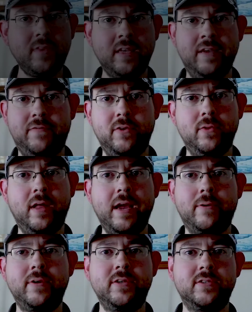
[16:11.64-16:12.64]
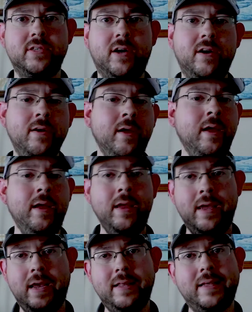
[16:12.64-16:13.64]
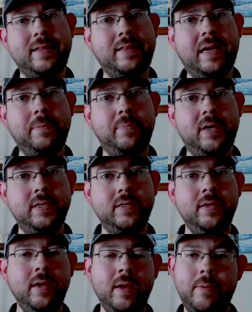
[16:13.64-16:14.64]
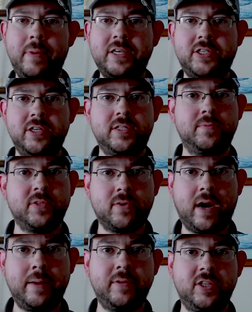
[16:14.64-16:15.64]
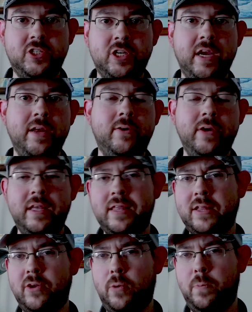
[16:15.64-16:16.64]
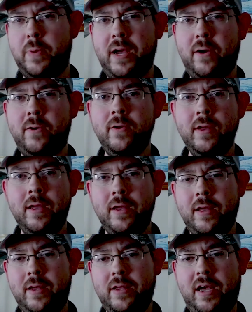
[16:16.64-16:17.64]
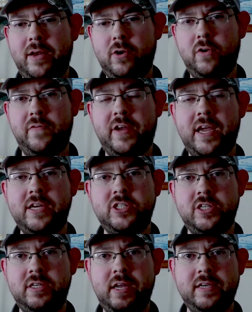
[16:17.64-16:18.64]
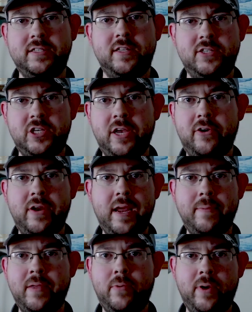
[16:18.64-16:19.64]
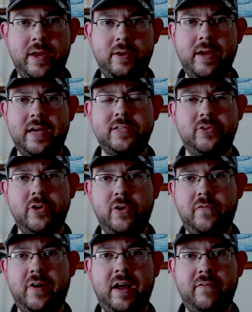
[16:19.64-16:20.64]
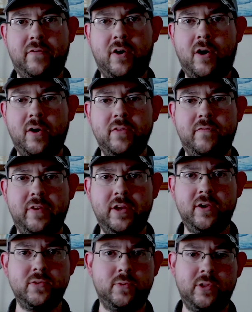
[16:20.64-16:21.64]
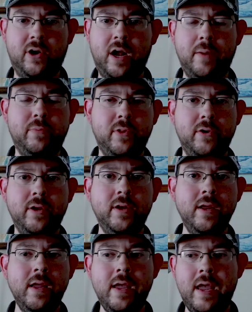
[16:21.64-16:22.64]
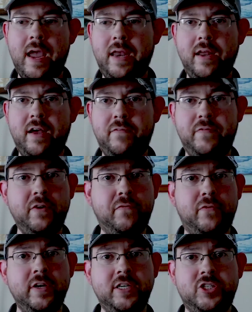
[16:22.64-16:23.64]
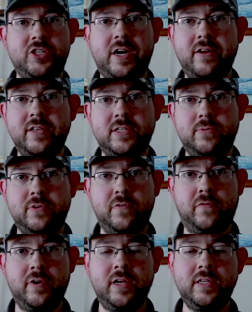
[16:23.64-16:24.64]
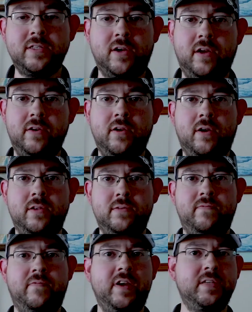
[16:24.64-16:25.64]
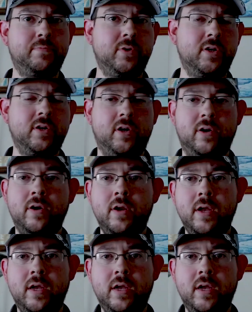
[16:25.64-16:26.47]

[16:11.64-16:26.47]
If you like what you saw, hit that like button. Make sure you subscribe to the channel. Hit that little bell notification next to the channel name. That way you guys are notified for all the videos when they're uploaded. And feel free to share this with your friends on Facebook or